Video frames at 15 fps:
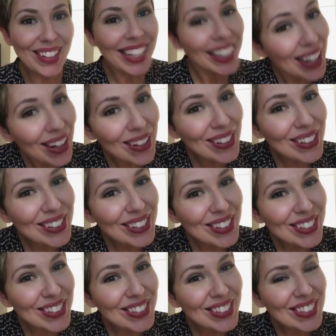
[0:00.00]
Hello,
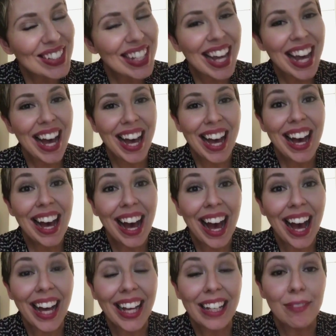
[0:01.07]
hello.
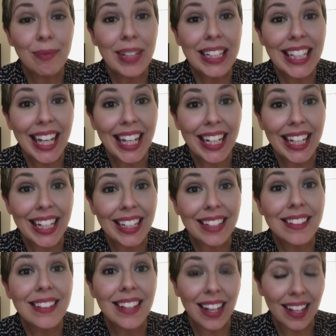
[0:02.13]
I have been
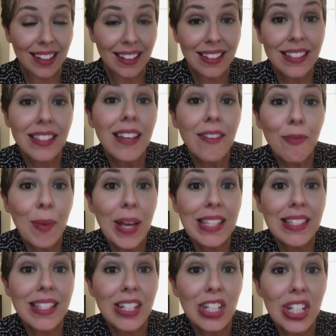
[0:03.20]
getting tons of
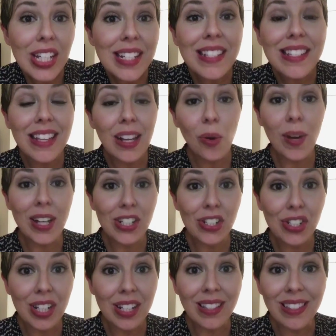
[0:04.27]
messages and
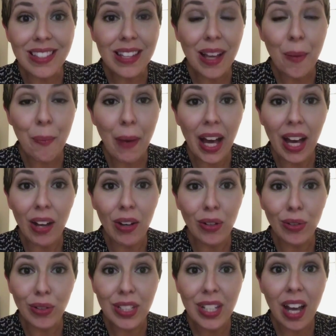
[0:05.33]
questions
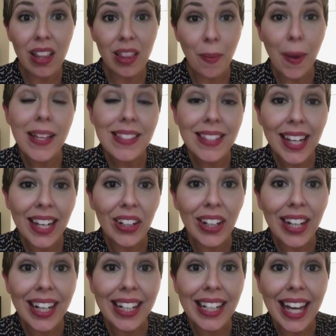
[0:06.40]
about the
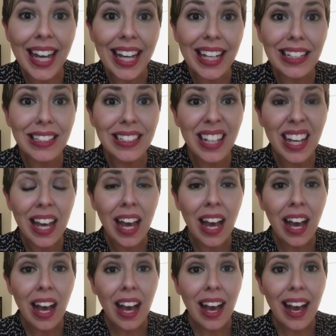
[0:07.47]
mascara and
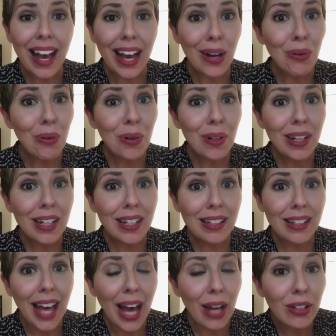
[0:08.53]
how
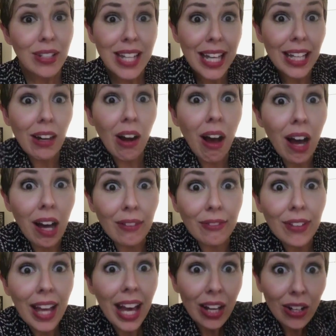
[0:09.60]
how do you take it
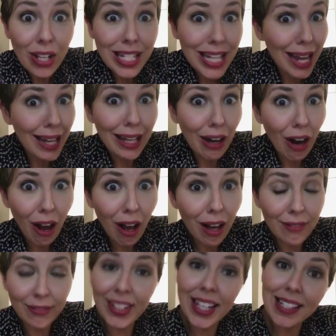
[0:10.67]
off? How do you take it
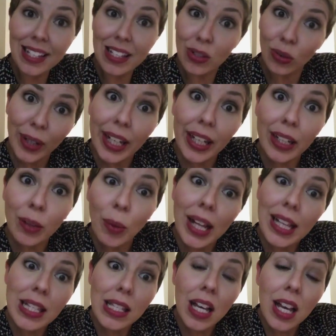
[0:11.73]
off? Yes, it's great
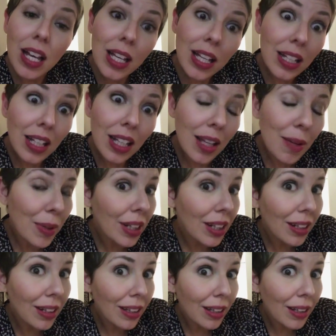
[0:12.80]
while it's on. I
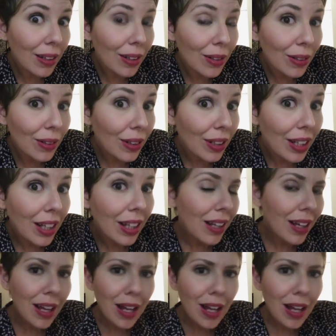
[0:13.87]
mean, hello.